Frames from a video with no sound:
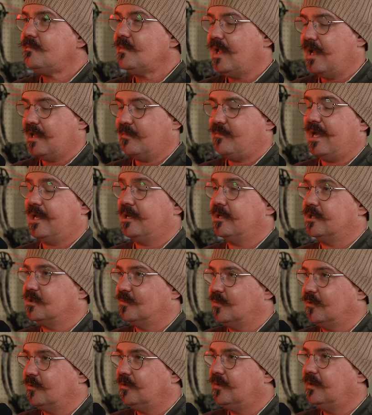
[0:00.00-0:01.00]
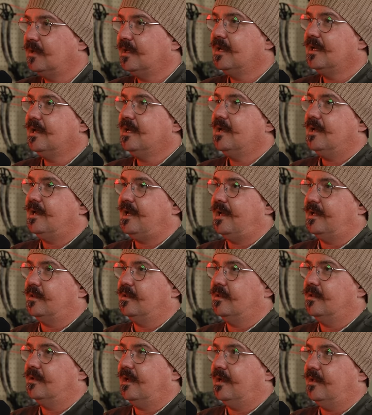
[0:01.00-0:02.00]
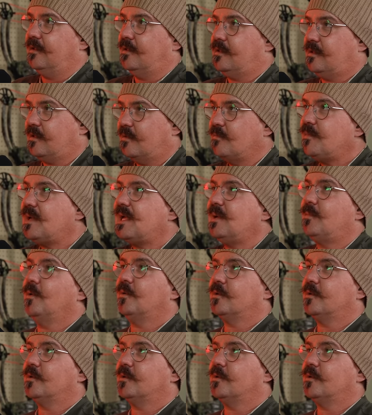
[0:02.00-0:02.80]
and manageable. And and some people